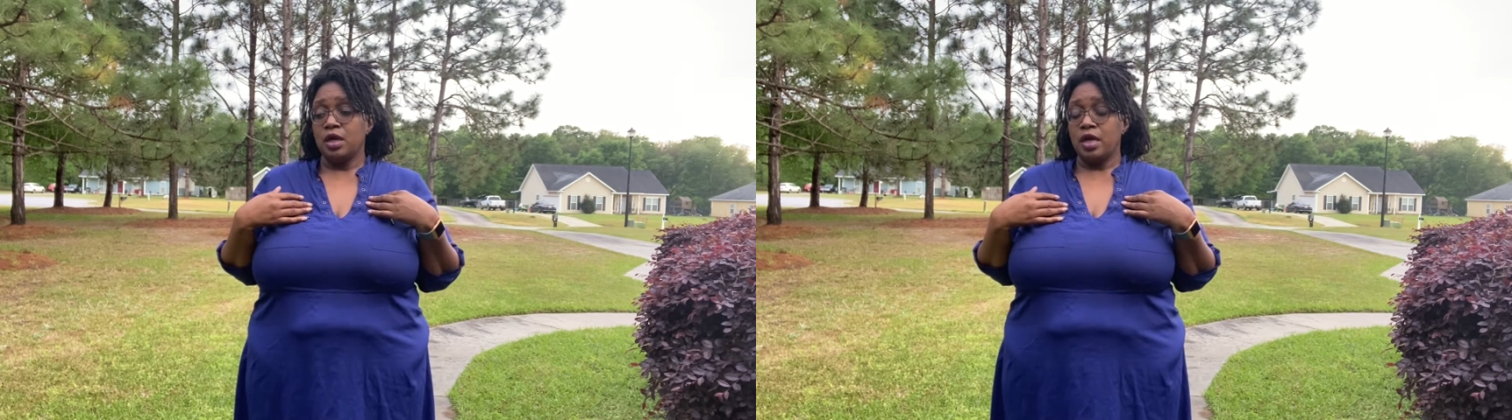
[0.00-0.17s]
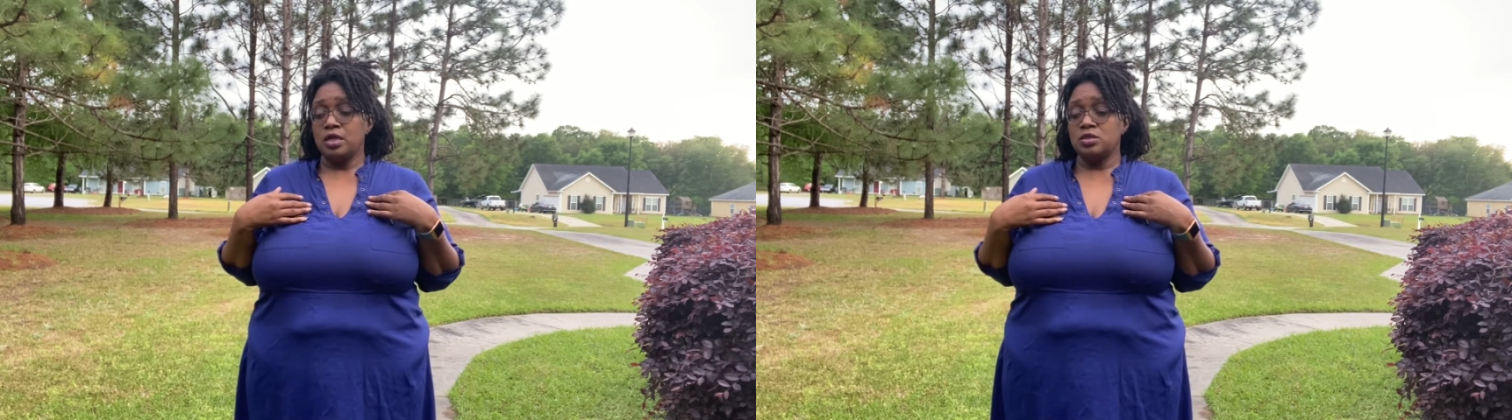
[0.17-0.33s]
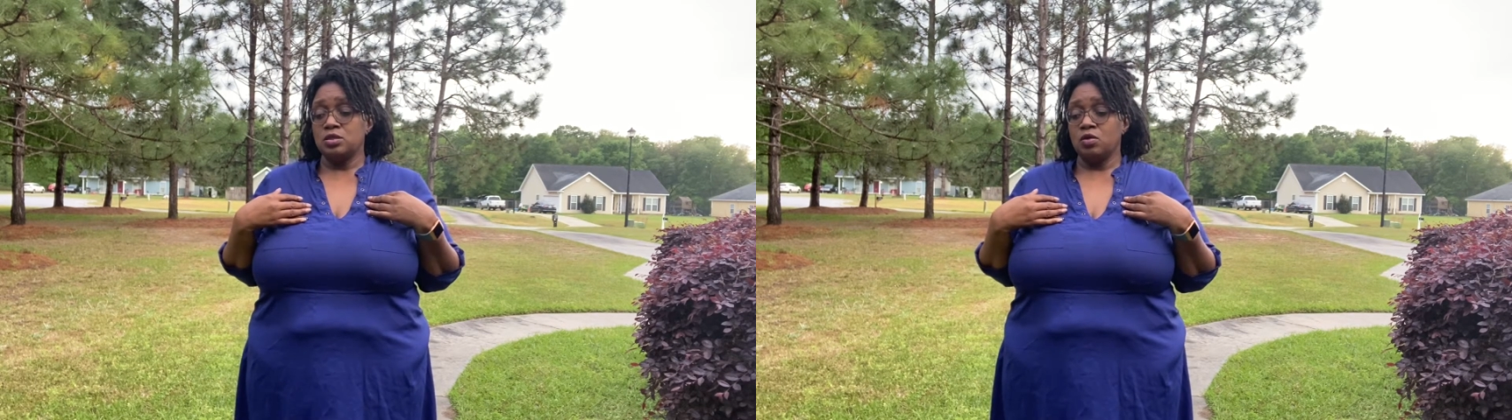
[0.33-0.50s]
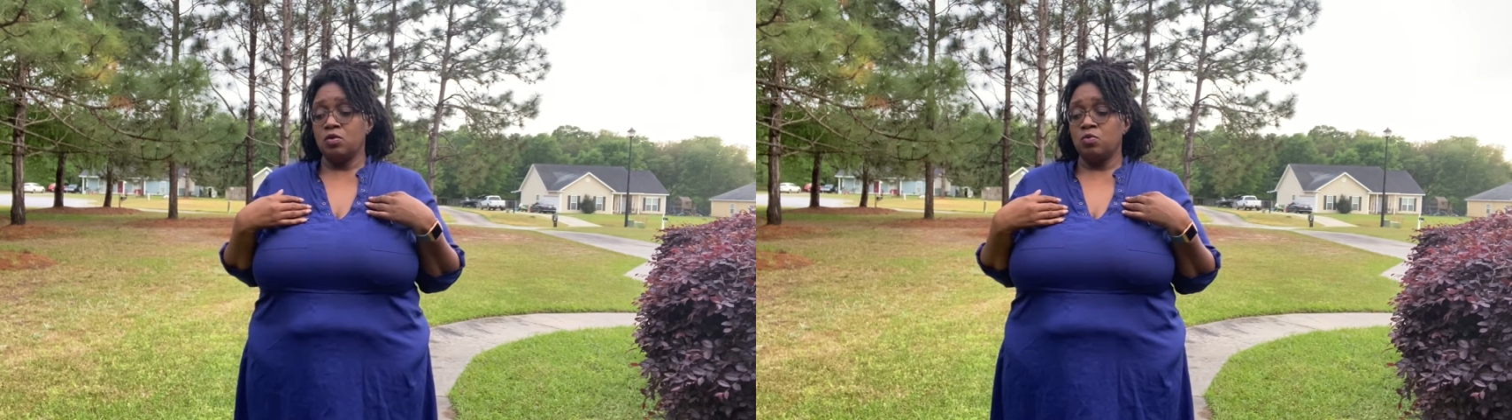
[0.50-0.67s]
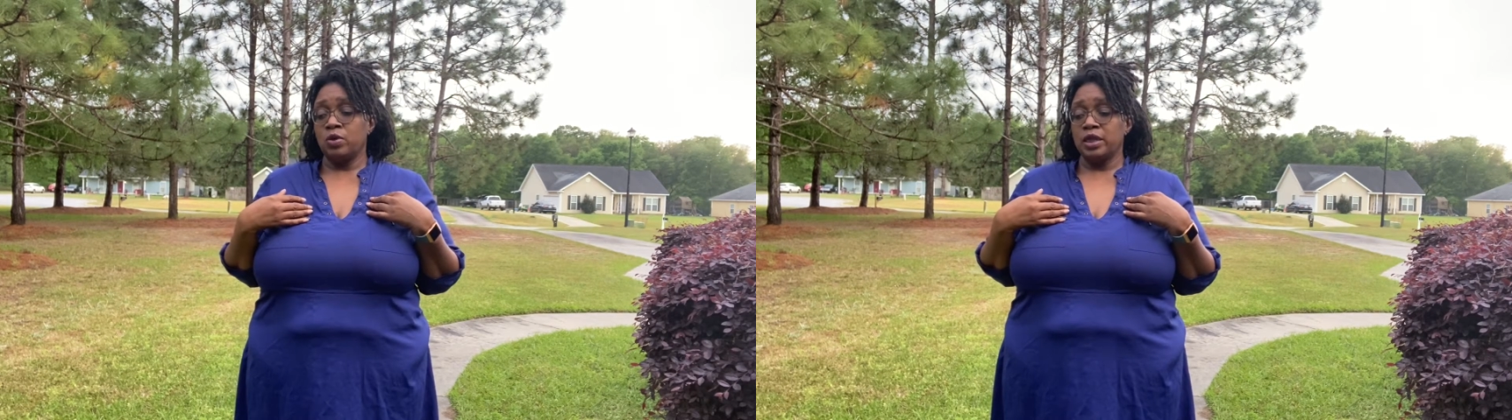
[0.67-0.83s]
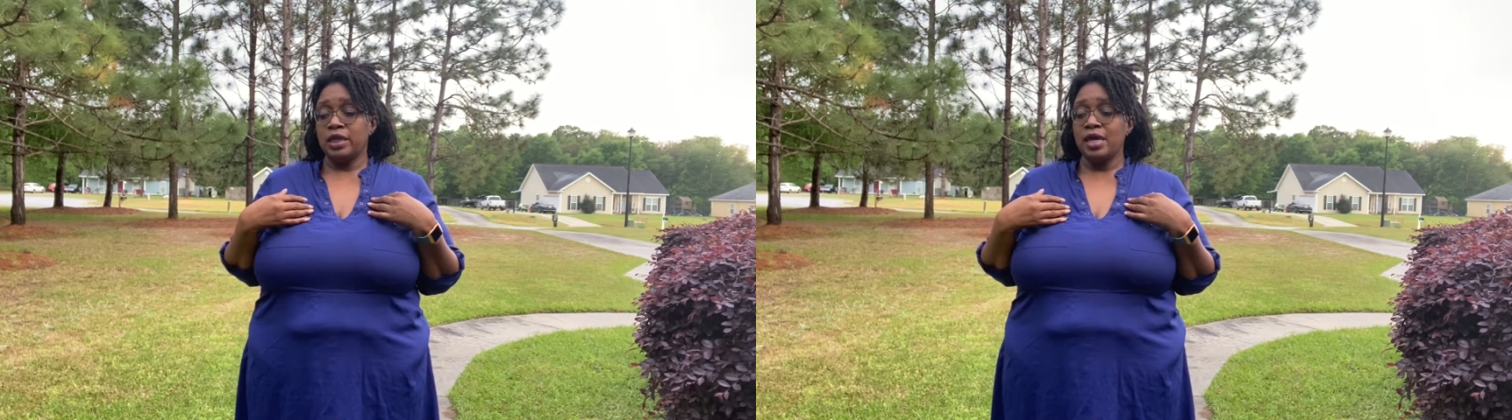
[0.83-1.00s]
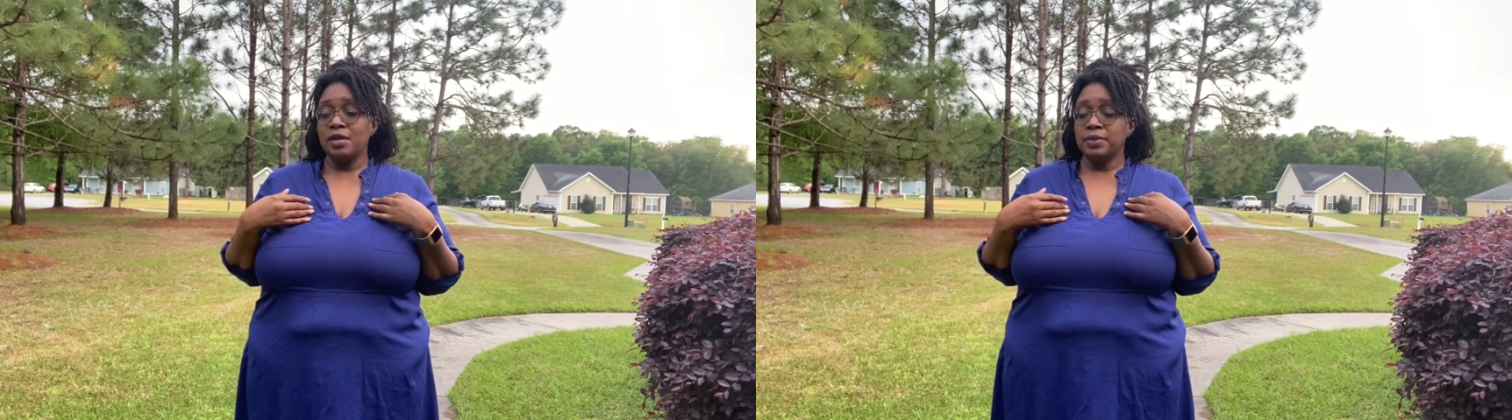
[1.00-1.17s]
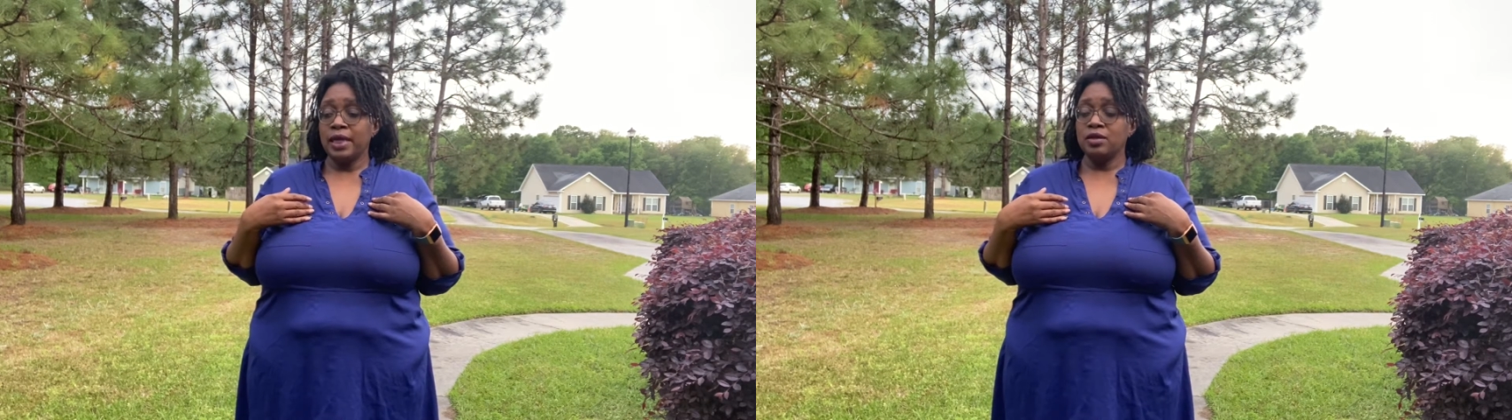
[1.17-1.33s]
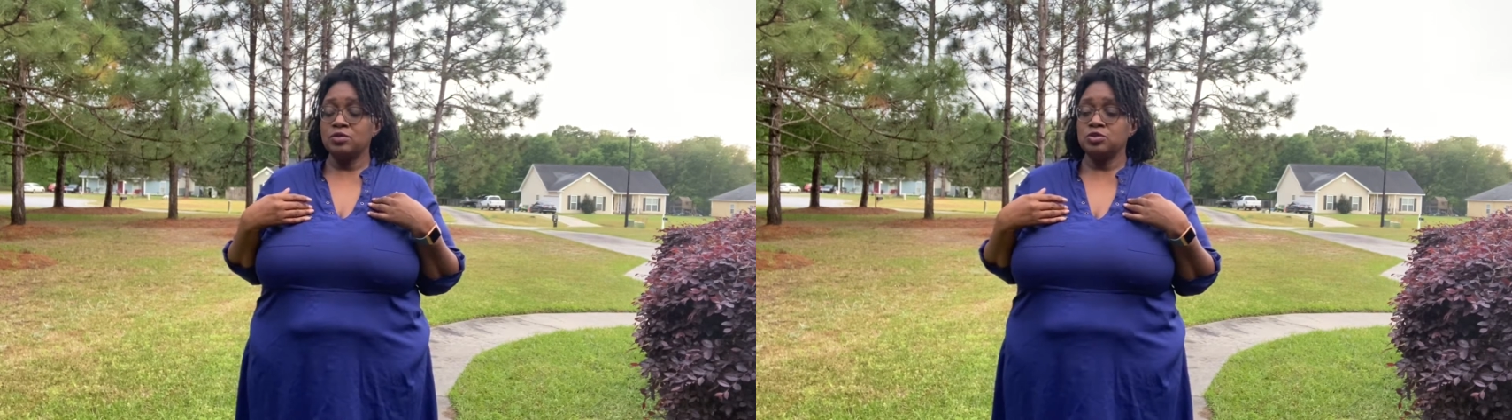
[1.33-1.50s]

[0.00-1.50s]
And so what it came down